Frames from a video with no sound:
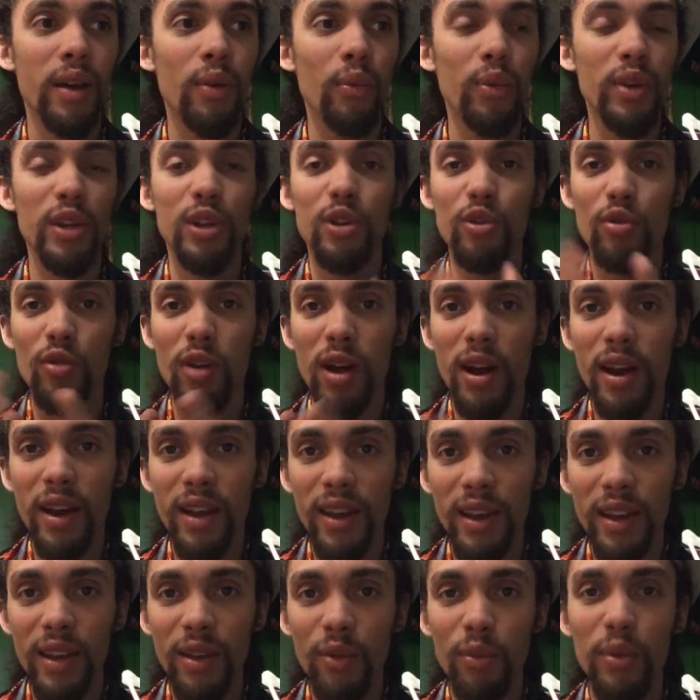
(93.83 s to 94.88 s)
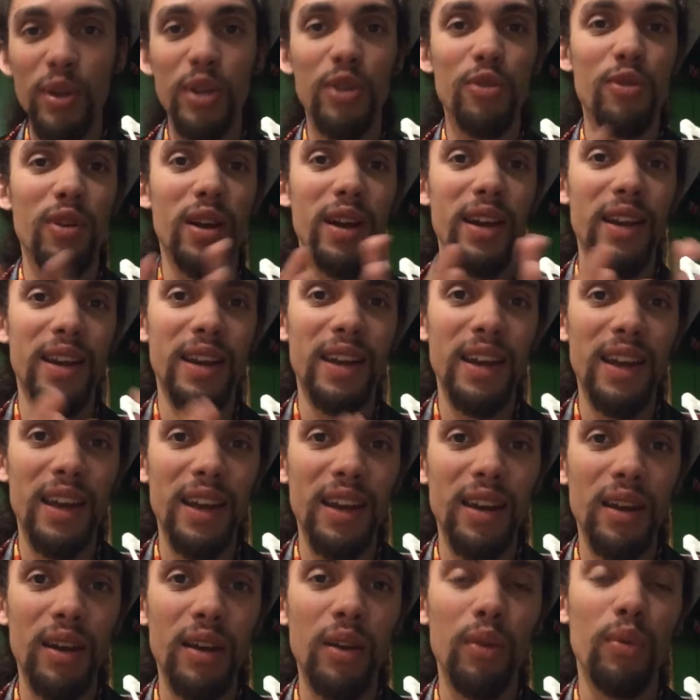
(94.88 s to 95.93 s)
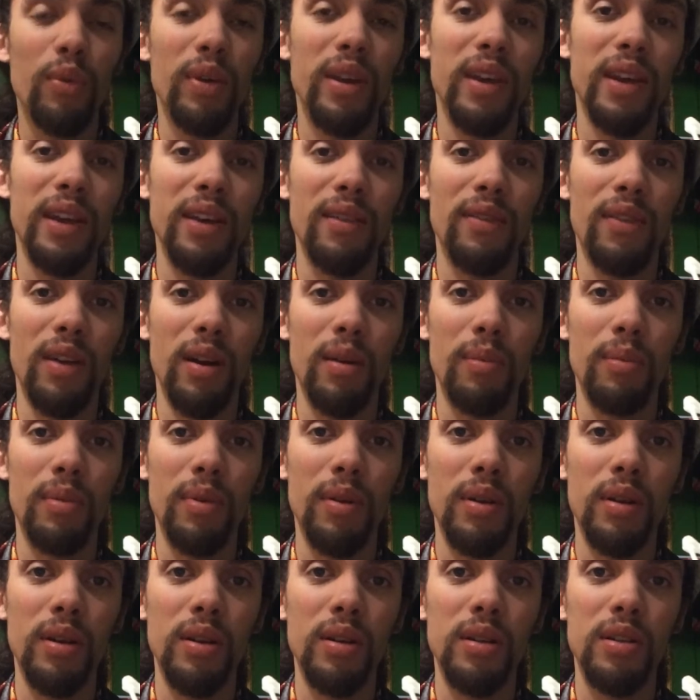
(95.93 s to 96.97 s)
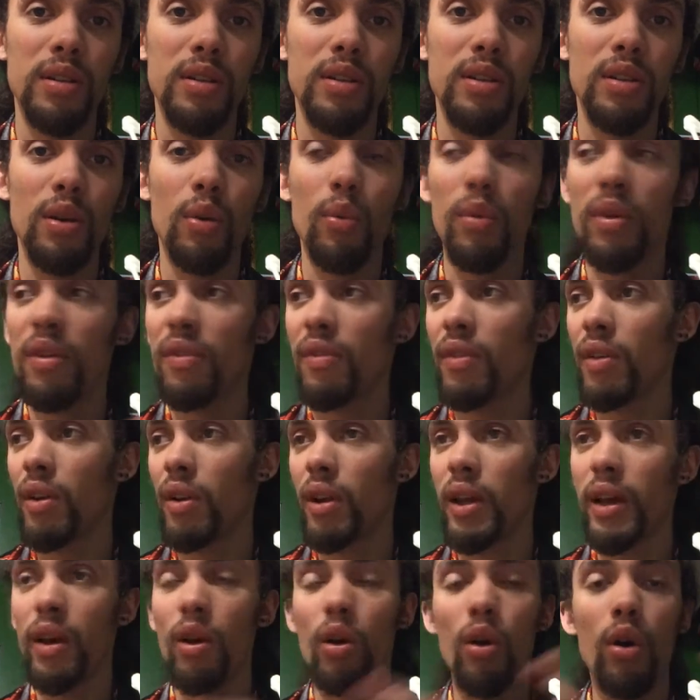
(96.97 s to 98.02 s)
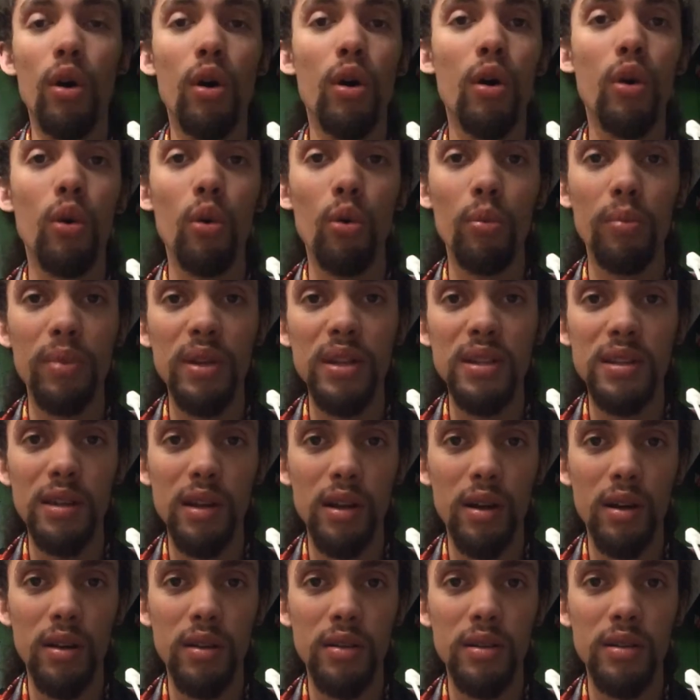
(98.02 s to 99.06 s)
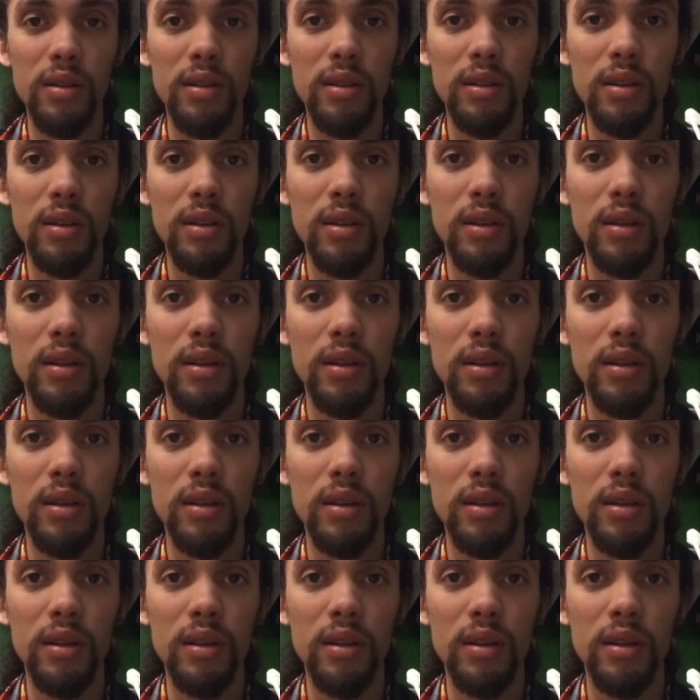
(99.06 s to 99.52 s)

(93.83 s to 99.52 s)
We try again, we give up, so we feel like all hope is lost.